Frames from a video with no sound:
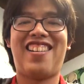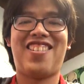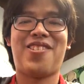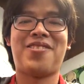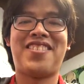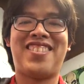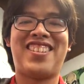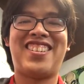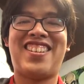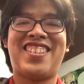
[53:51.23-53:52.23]
I
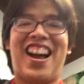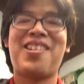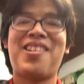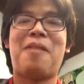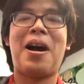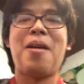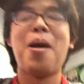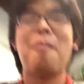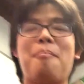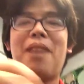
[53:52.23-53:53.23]
know
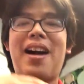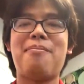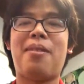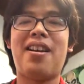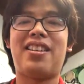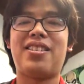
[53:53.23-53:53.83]
my